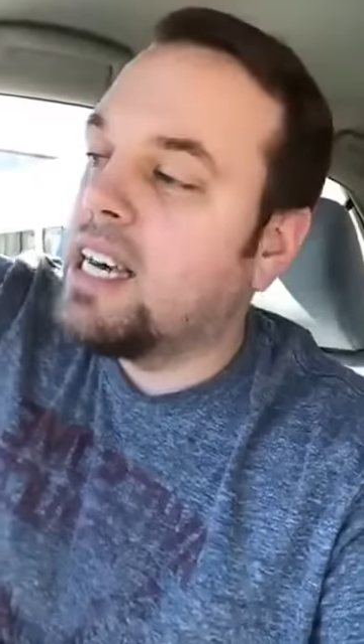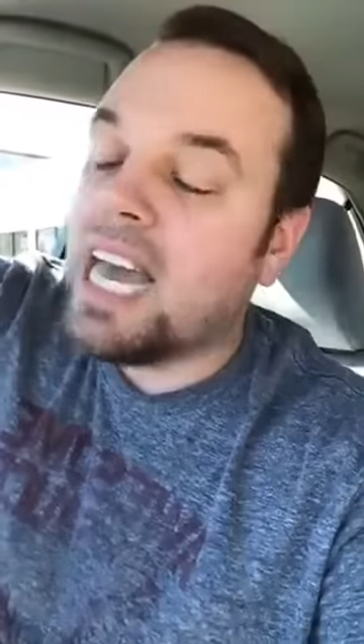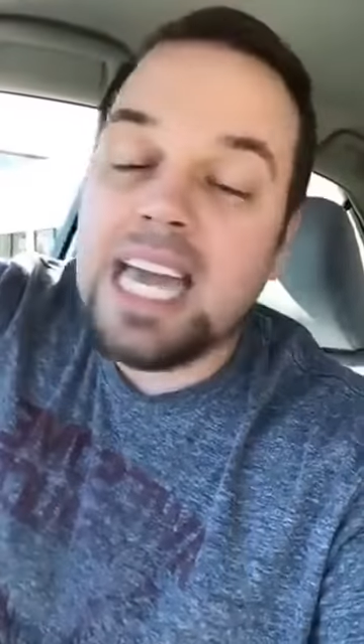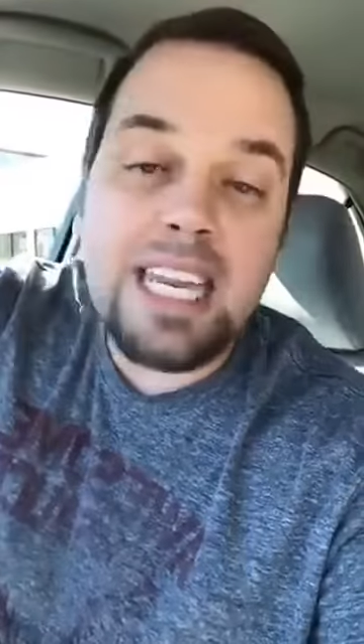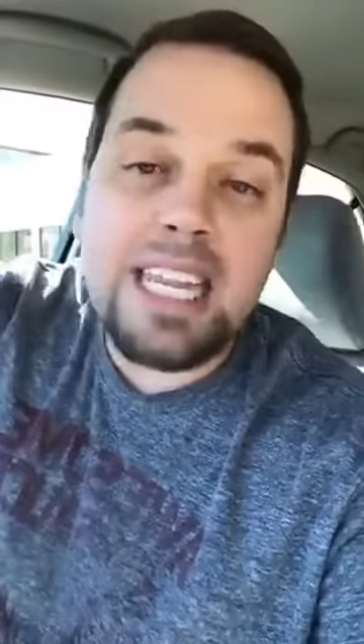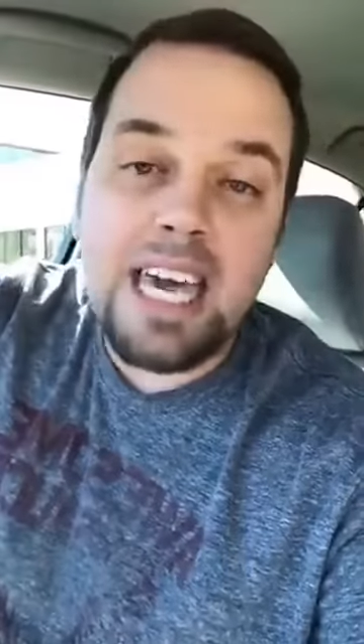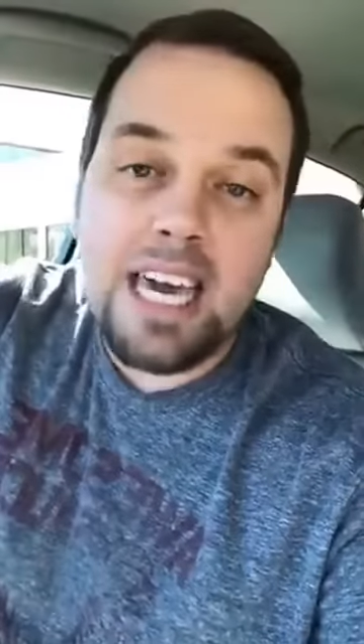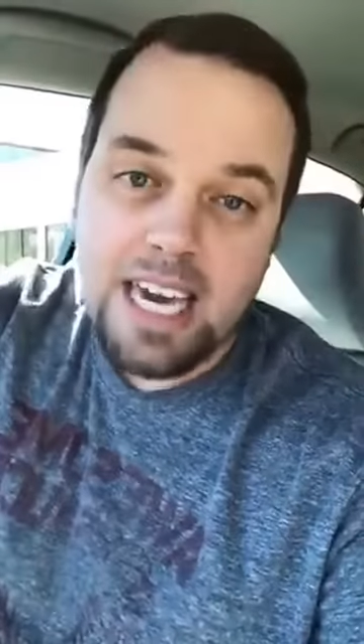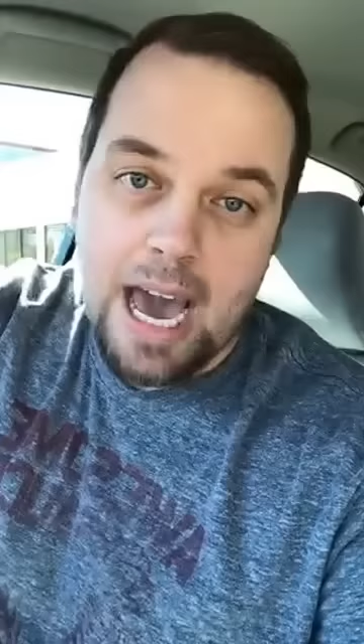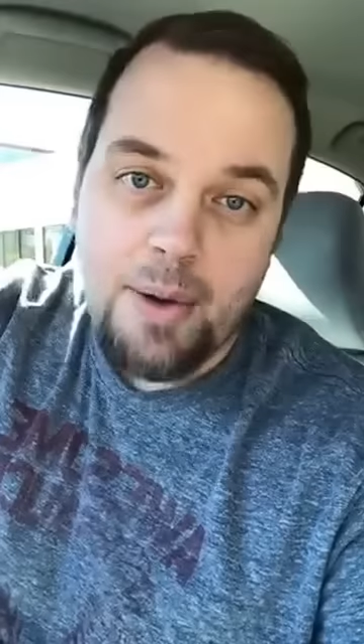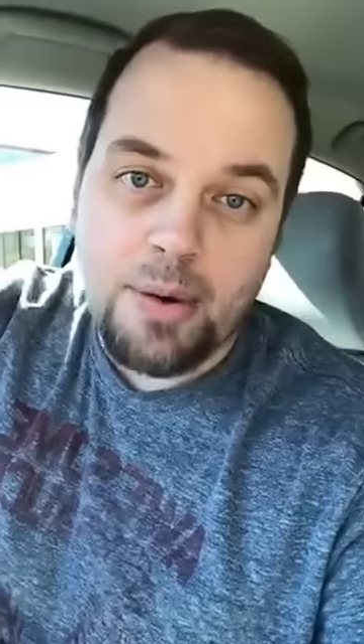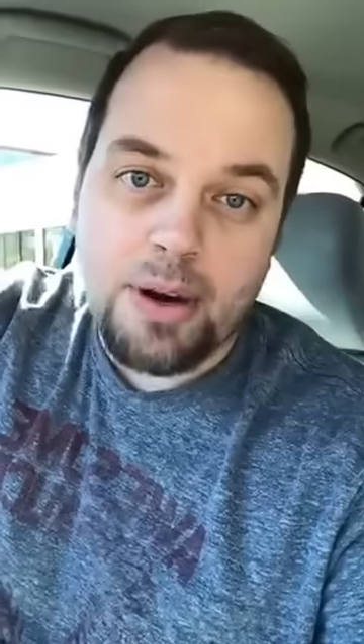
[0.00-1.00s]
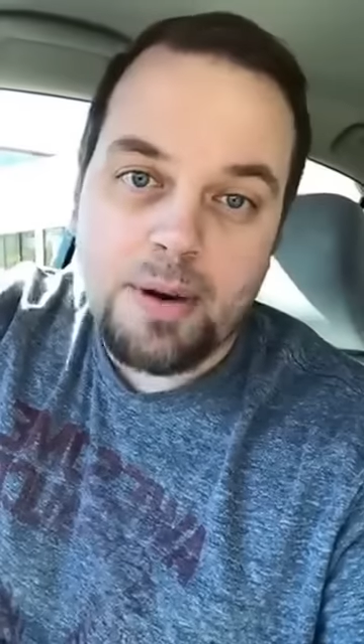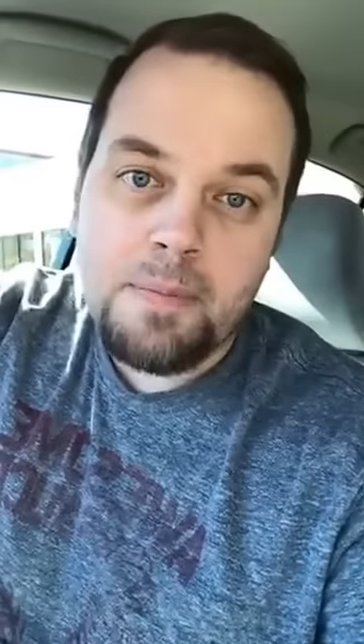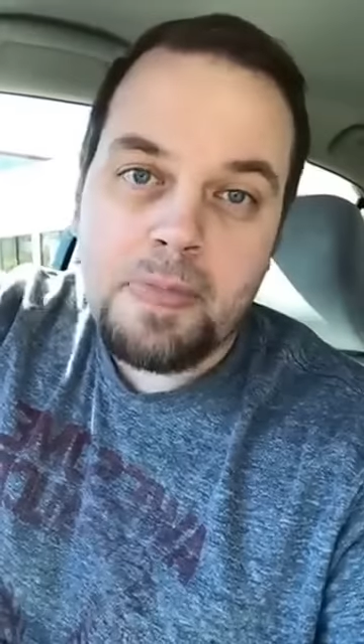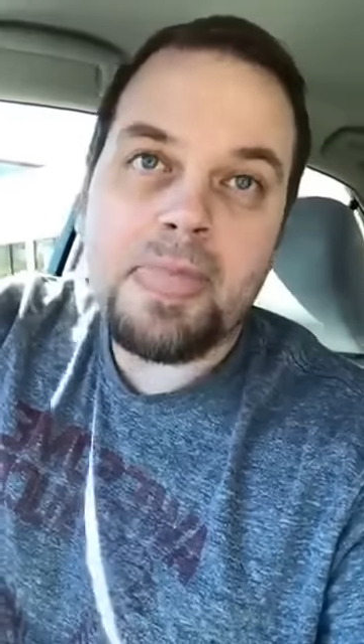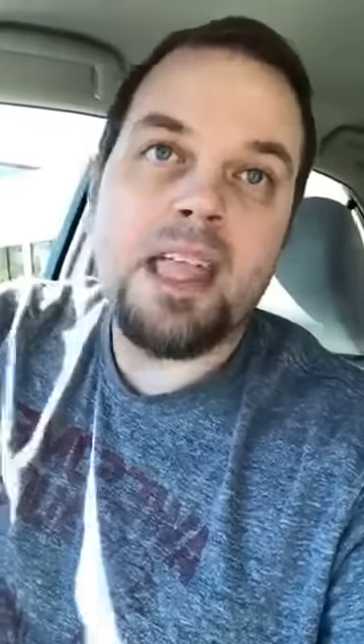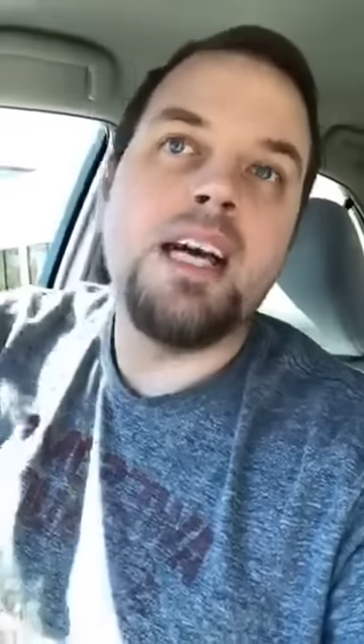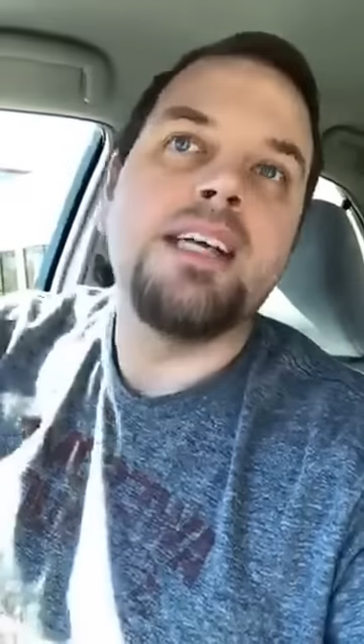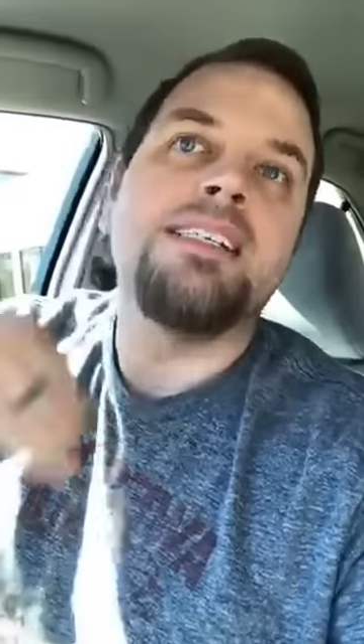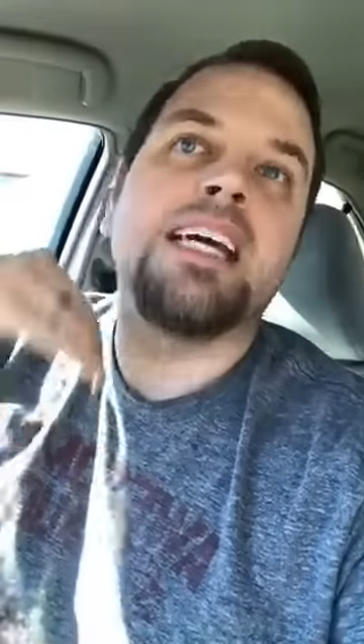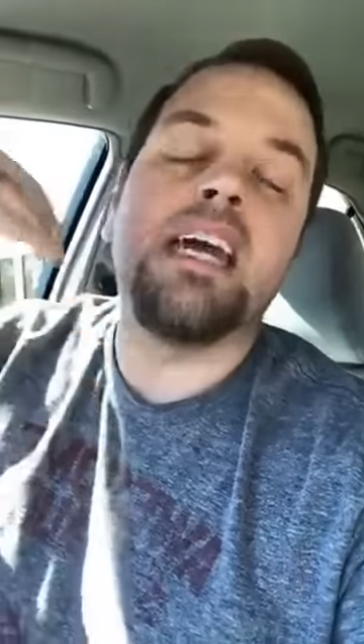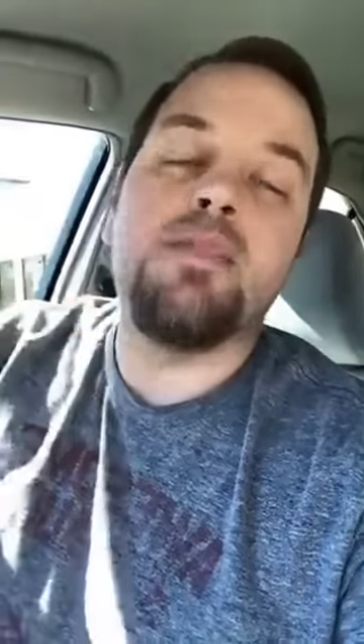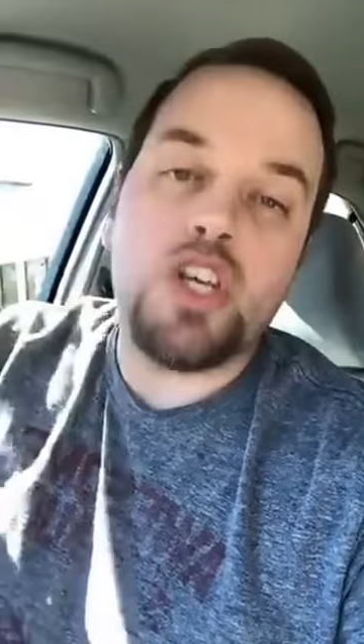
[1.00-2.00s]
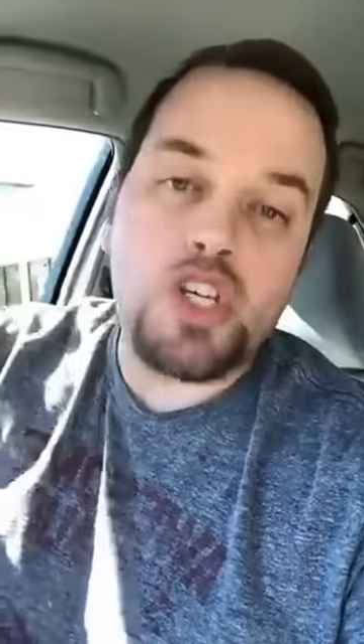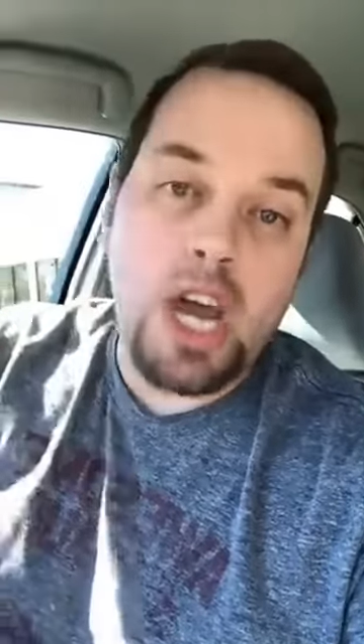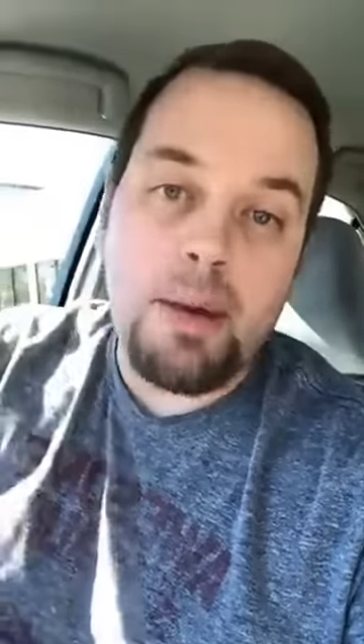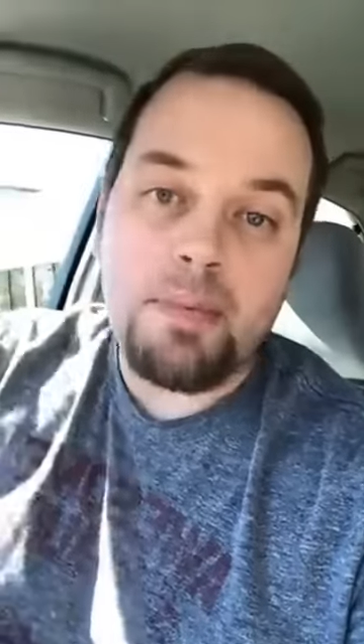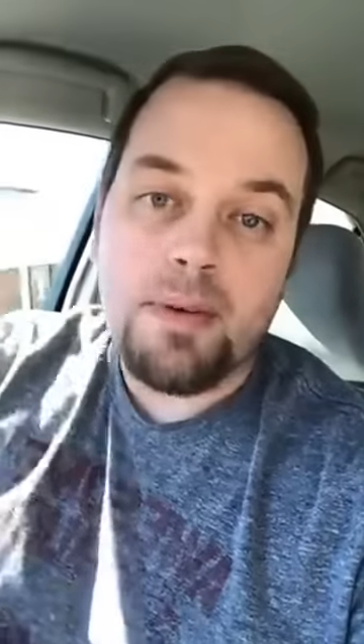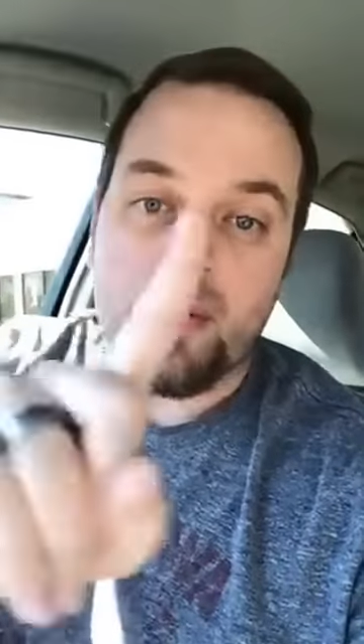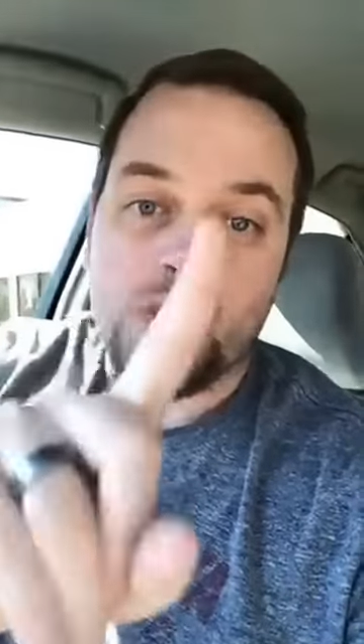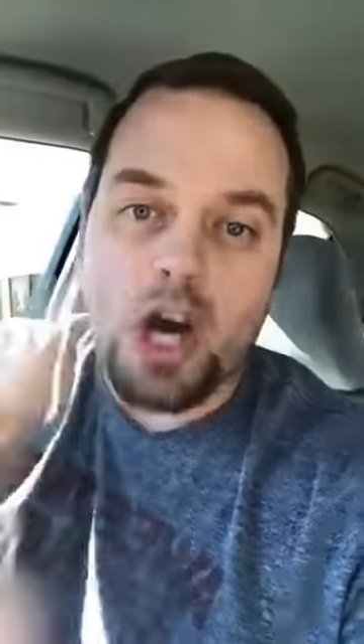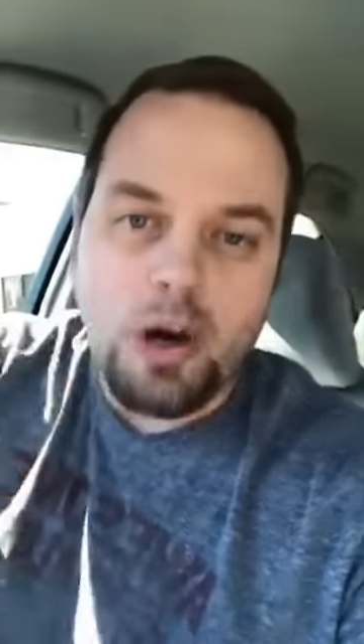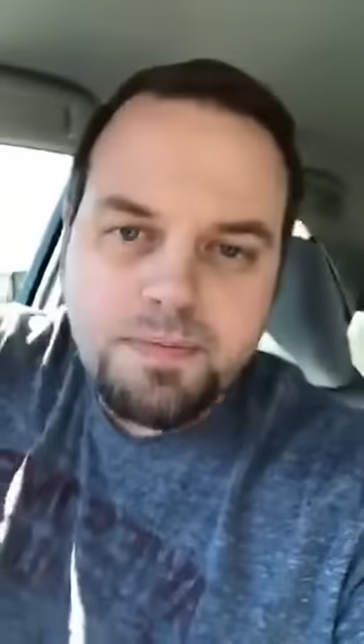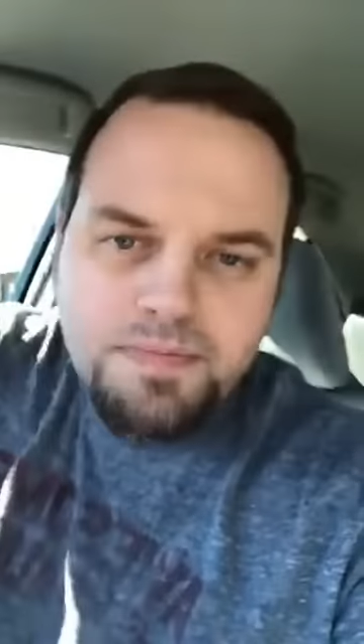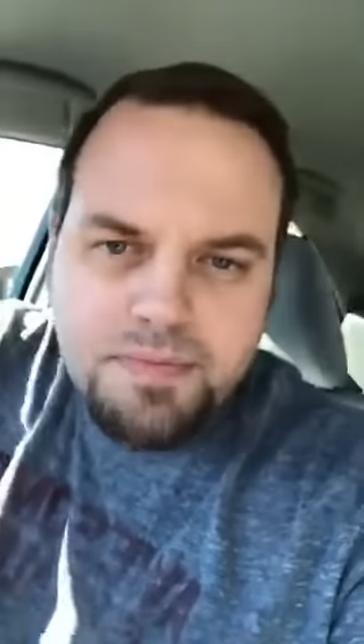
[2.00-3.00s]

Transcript: into the encounter to give it shape. So,